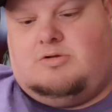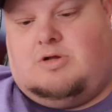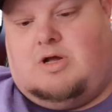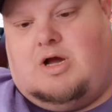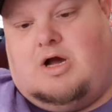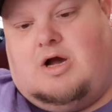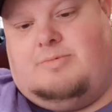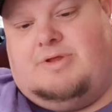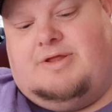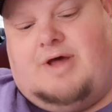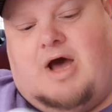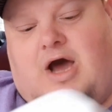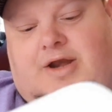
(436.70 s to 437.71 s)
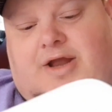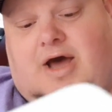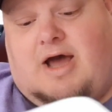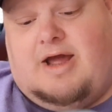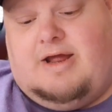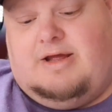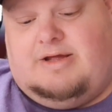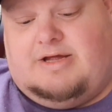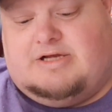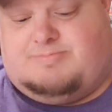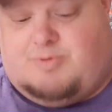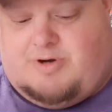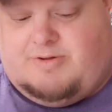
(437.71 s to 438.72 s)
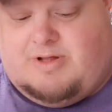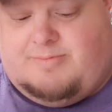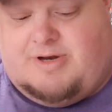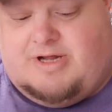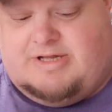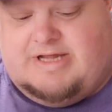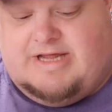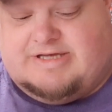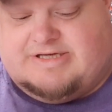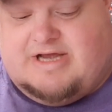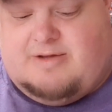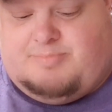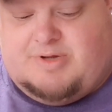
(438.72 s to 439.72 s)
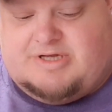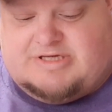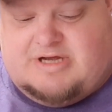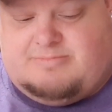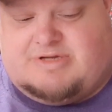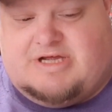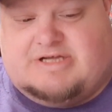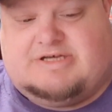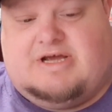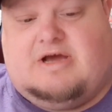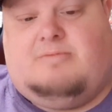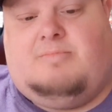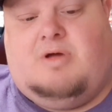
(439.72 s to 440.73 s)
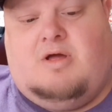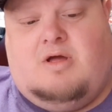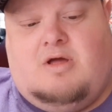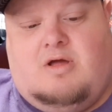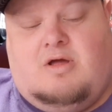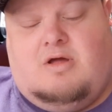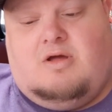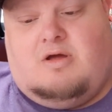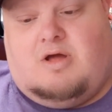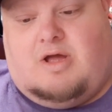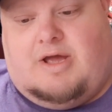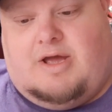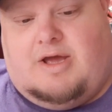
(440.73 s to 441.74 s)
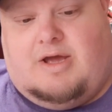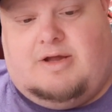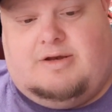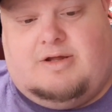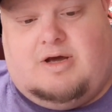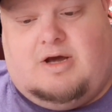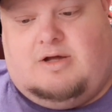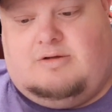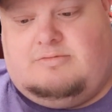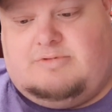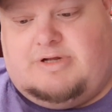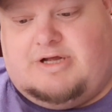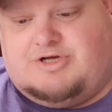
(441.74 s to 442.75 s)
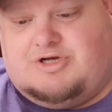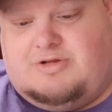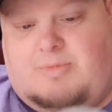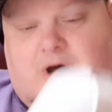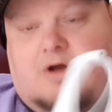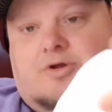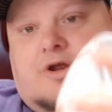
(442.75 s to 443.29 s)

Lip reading: And then the Hyundai is pretty limited. ECM, PCM, TCM. And it gives you the model